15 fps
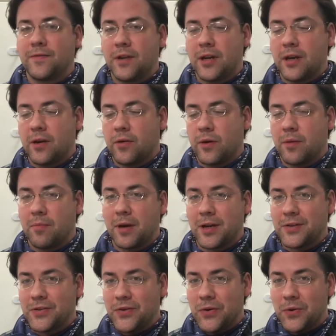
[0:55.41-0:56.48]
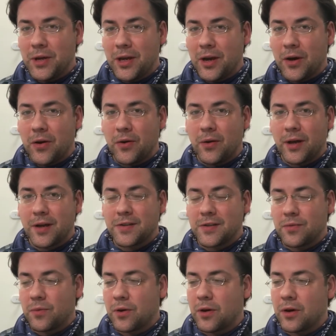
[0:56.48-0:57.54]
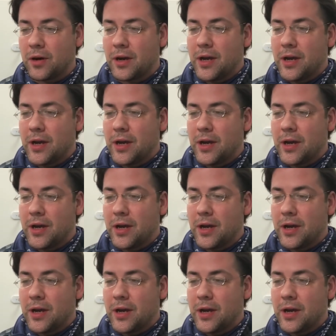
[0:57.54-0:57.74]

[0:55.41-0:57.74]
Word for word: video in my studio, as it were,